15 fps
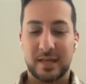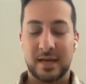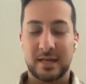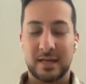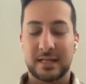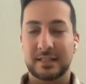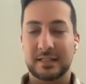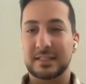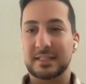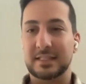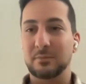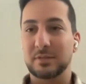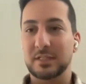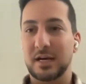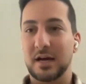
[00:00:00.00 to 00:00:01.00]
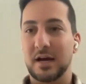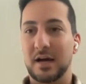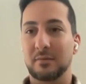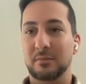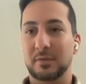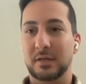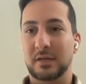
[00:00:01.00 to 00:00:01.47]
And at the same
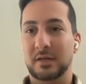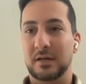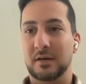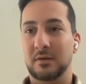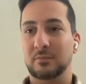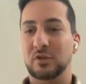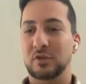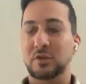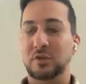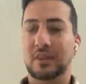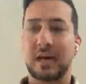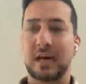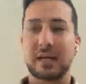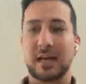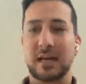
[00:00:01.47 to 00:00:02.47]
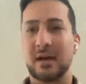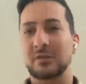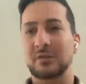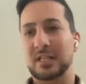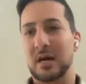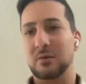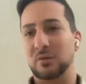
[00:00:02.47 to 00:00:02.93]
time, during that,
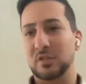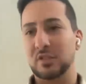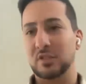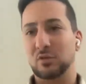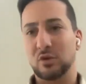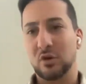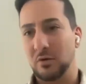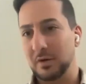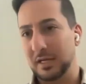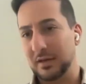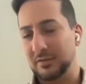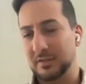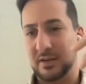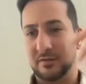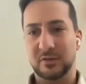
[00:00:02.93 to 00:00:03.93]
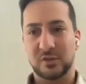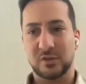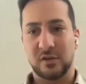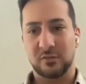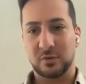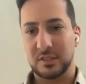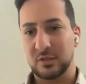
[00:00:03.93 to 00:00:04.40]
Eversnap was still going. Eversnap
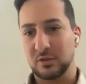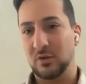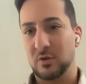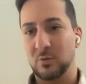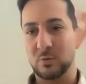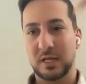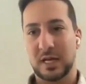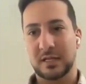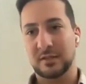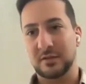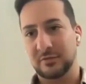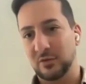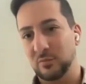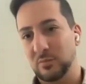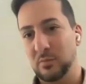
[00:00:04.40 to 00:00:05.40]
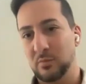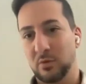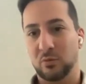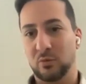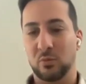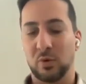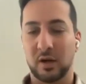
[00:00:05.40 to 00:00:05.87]
Photography was still going. We had a few
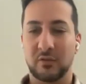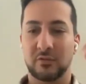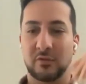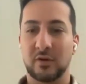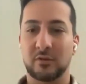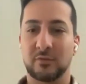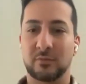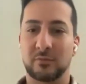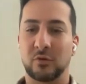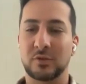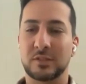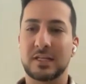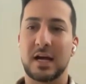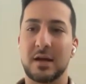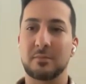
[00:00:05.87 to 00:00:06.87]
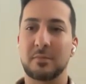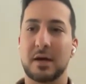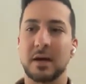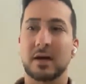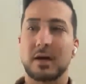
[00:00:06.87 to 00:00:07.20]
people who were working for it full time.